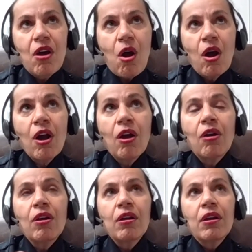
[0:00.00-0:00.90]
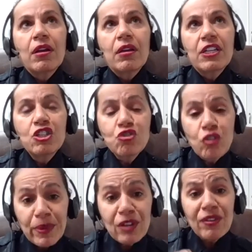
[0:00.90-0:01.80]
are
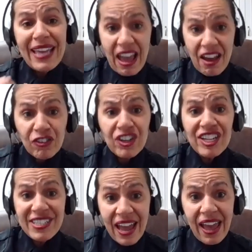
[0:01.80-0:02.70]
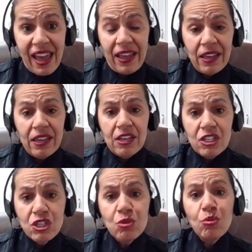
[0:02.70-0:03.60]
contributing every day
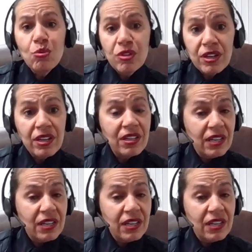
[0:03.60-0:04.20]
to the